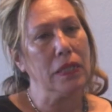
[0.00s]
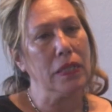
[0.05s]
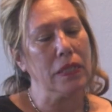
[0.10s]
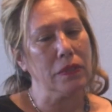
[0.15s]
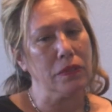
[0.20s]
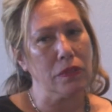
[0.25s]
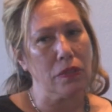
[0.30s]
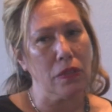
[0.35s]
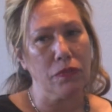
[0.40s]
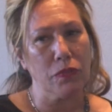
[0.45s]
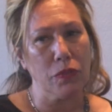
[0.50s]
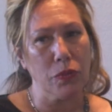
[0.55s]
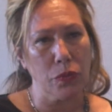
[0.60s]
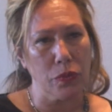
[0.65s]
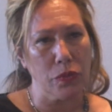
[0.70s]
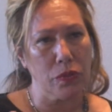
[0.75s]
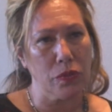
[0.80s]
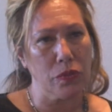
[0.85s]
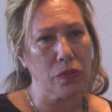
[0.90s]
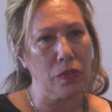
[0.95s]
And so, of
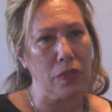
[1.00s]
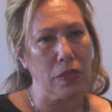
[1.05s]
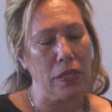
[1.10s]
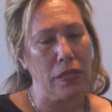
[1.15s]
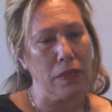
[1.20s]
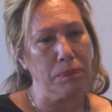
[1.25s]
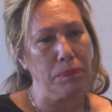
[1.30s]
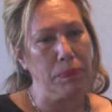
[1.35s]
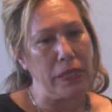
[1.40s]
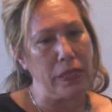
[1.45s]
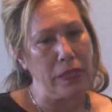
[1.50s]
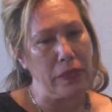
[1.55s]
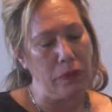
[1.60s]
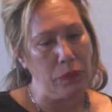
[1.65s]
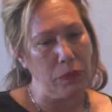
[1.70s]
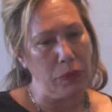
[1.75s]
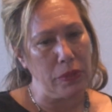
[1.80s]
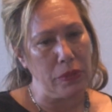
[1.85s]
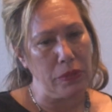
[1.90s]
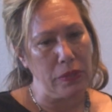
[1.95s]
course,
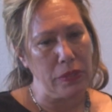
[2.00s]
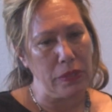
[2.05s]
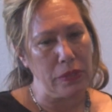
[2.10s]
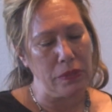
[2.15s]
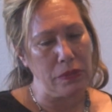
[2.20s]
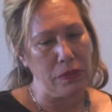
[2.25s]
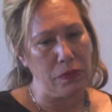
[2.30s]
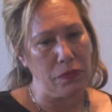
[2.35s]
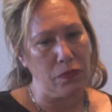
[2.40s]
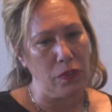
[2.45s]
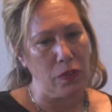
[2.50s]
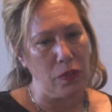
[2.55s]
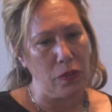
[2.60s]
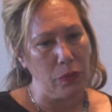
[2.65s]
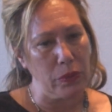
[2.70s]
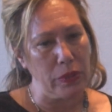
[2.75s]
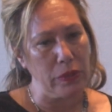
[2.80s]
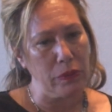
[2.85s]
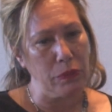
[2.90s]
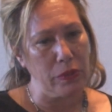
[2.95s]
Ben, with his
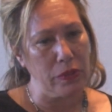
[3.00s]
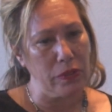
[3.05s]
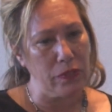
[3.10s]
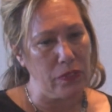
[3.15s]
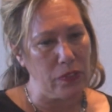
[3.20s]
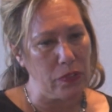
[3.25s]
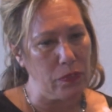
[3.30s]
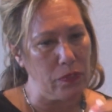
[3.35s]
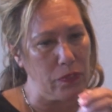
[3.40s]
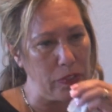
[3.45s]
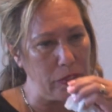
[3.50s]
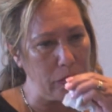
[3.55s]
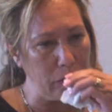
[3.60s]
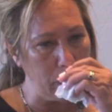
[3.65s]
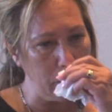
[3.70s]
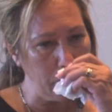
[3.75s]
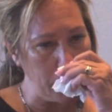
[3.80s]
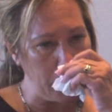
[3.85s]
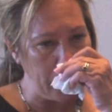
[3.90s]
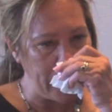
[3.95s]
following with the film
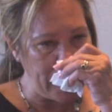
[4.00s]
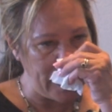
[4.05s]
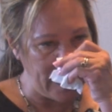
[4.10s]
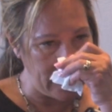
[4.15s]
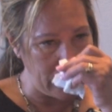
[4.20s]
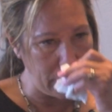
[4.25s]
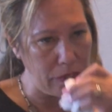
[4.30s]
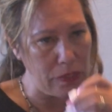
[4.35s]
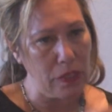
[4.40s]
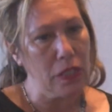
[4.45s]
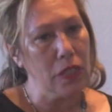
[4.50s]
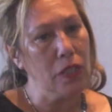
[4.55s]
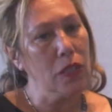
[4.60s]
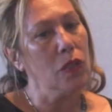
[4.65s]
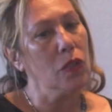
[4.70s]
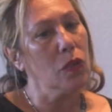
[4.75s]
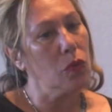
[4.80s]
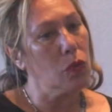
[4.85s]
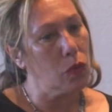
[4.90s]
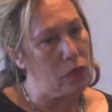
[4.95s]
festival, he has
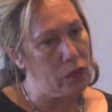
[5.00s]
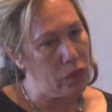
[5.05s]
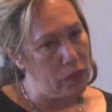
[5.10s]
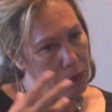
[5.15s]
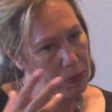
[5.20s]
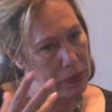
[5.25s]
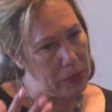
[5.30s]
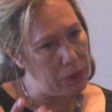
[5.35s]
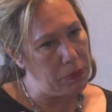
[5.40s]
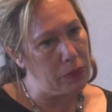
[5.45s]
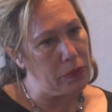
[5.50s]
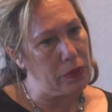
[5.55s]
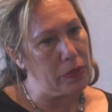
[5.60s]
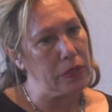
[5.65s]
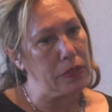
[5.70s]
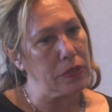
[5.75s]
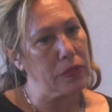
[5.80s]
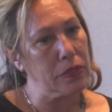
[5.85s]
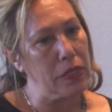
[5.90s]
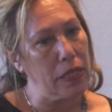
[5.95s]
all of the people
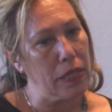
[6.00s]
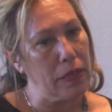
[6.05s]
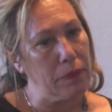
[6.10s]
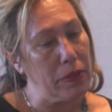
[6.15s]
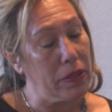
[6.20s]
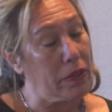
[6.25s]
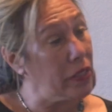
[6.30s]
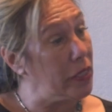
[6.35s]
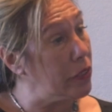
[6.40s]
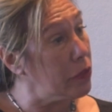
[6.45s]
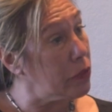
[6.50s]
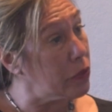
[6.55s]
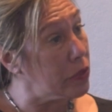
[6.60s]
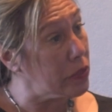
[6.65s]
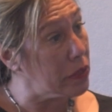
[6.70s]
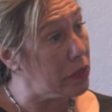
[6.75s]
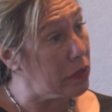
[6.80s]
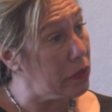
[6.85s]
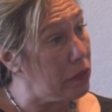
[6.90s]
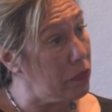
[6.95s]
that are
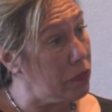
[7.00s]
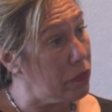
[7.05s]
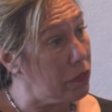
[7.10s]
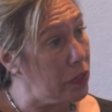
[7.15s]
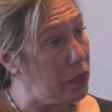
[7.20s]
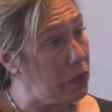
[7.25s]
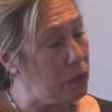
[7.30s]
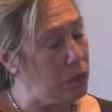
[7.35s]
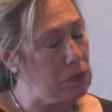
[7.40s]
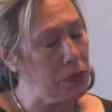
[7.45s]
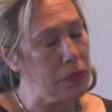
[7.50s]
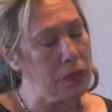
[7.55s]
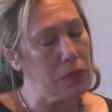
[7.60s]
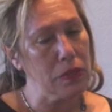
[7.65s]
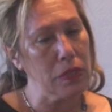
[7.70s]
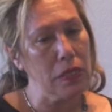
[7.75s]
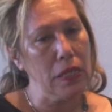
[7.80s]
interested in films.